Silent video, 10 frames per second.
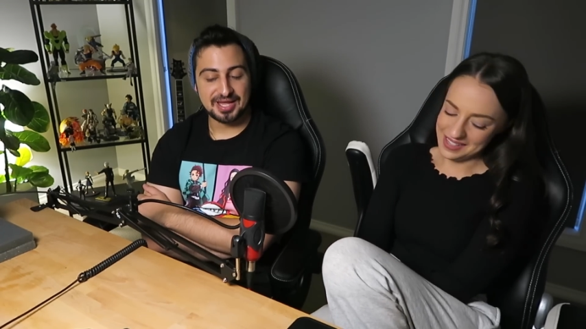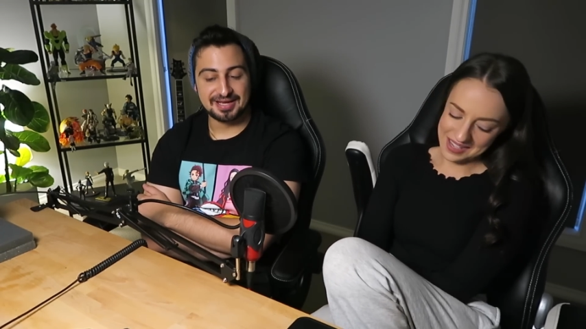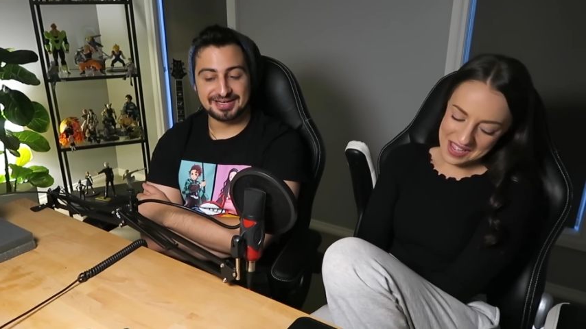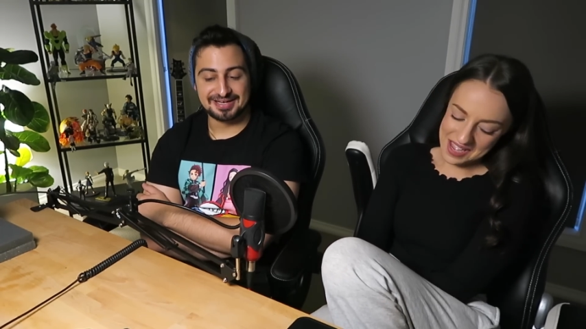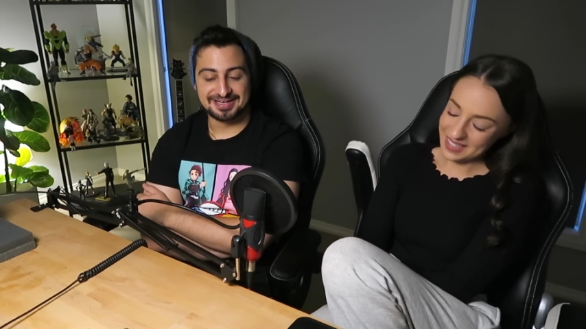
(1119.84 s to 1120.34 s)

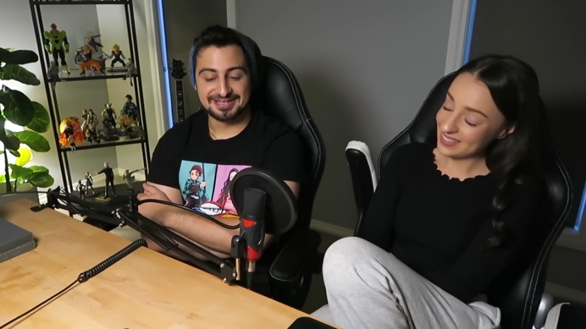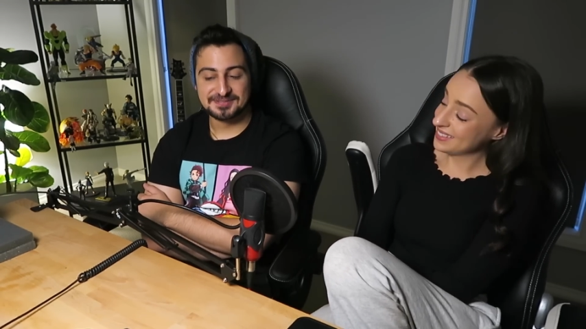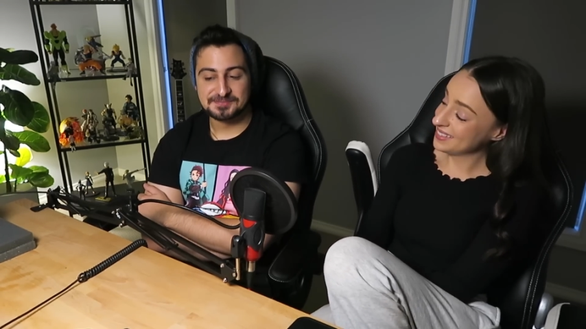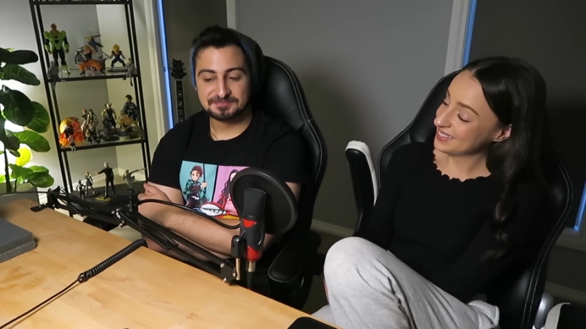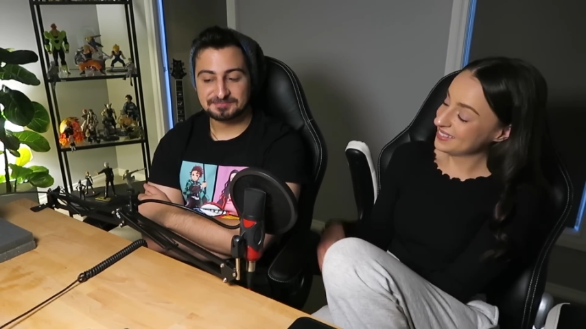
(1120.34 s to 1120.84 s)
Speaker 1: And
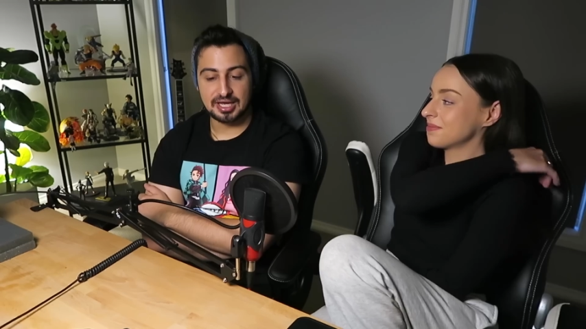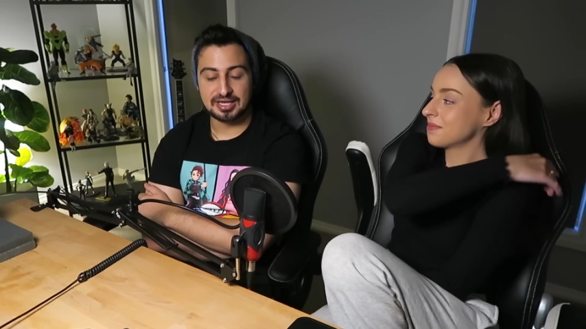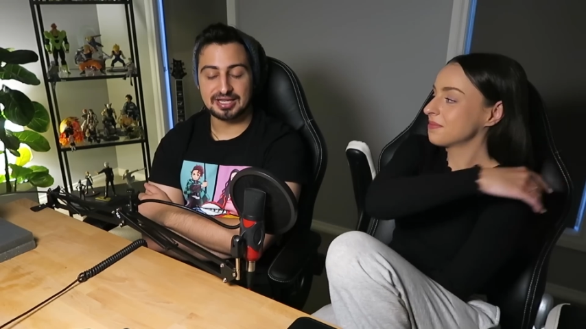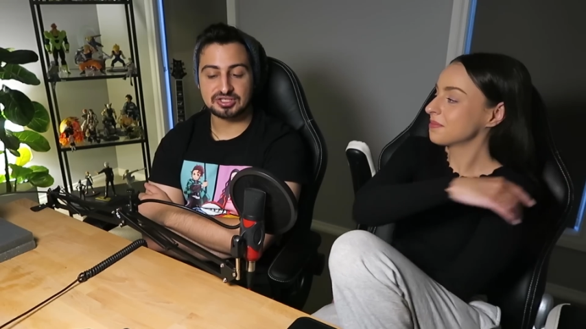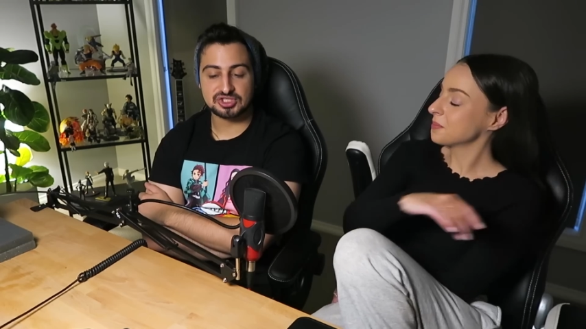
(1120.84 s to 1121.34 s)

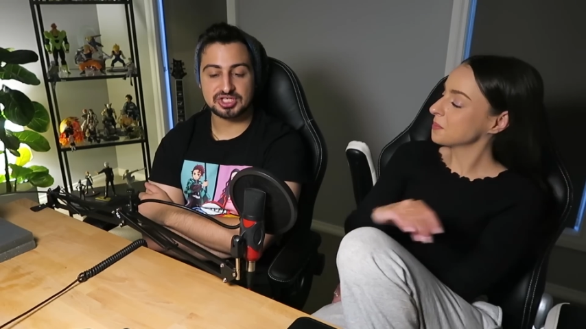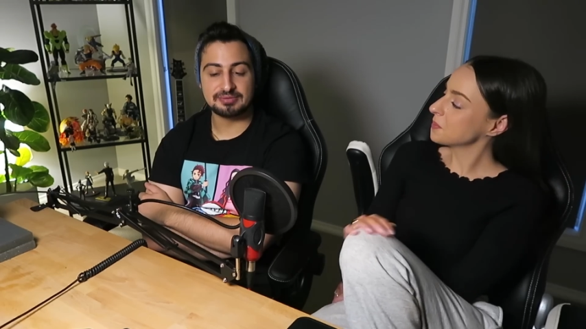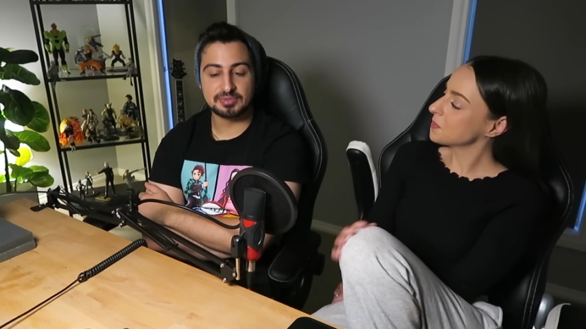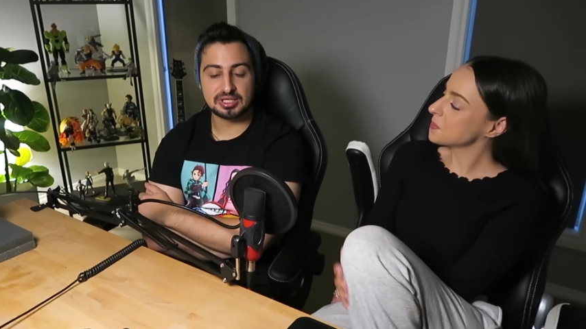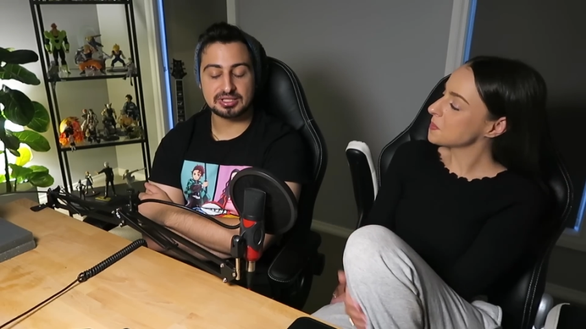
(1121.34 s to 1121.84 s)
has
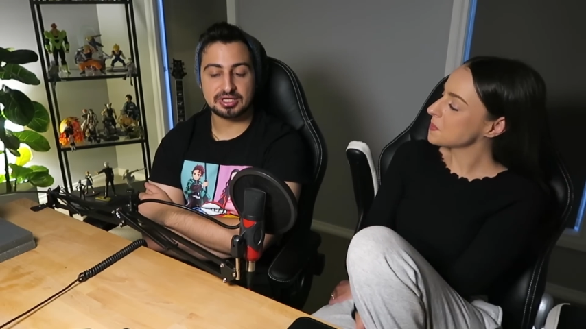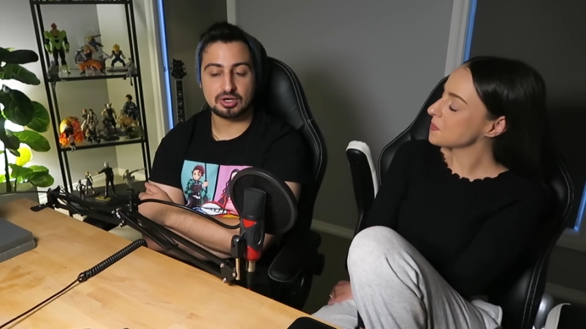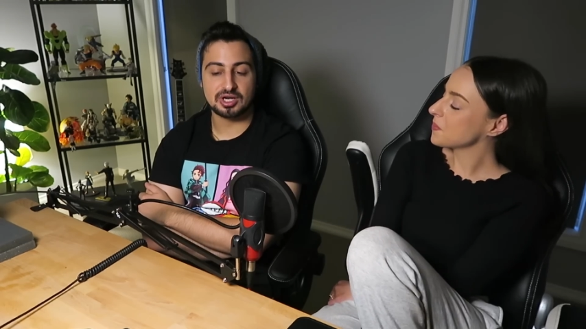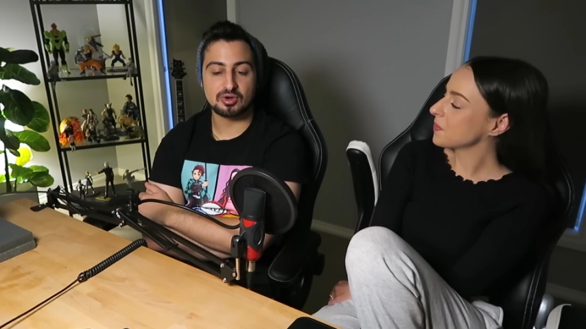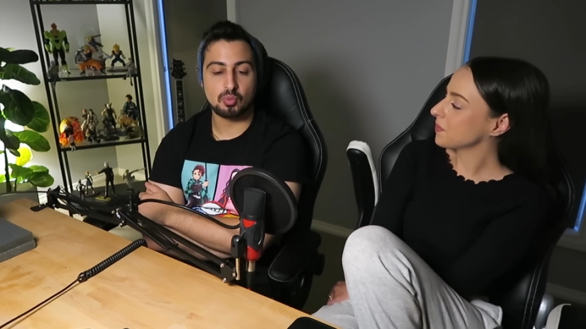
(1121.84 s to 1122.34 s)
seemingly
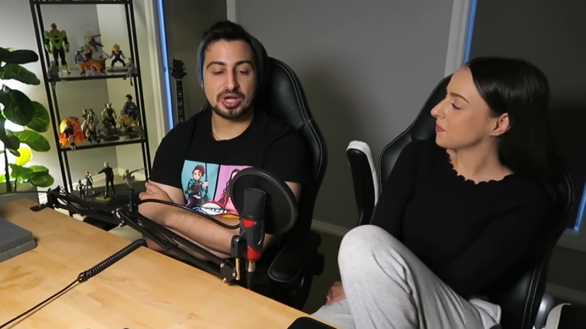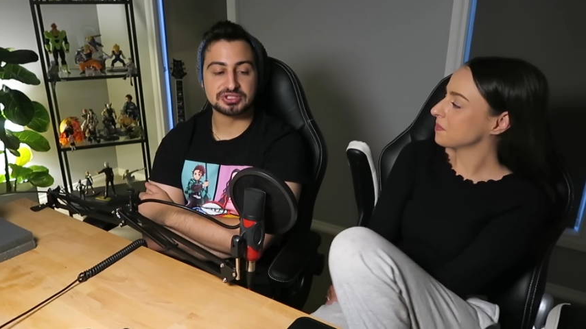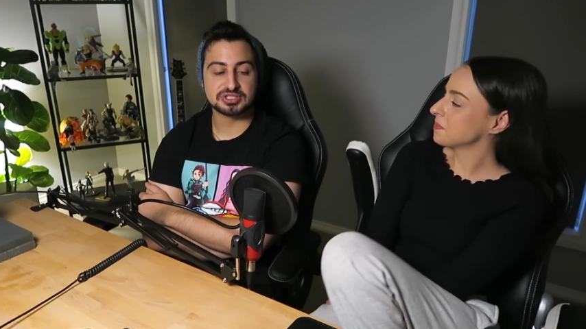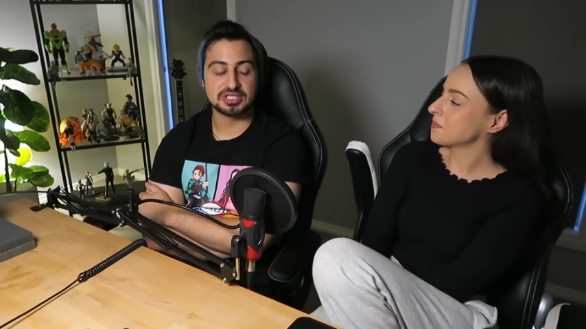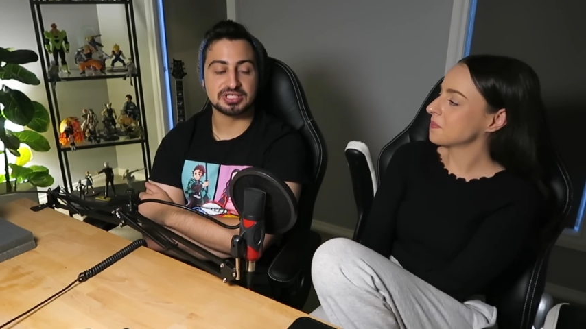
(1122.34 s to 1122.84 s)
kind of
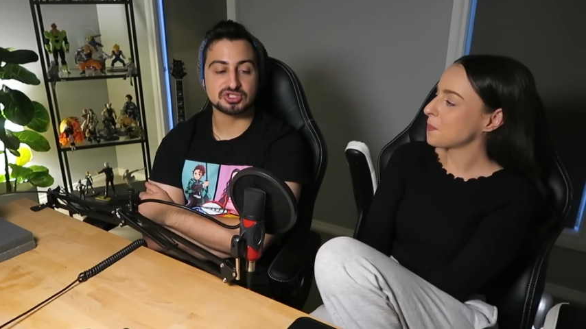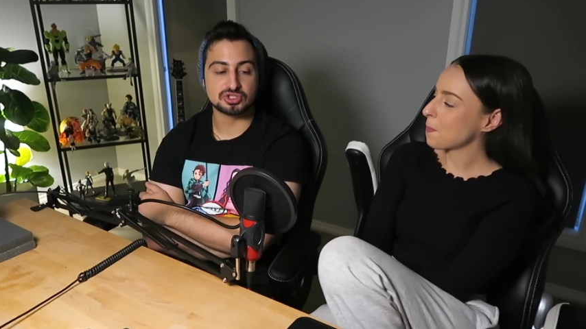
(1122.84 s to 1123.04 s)
wasted his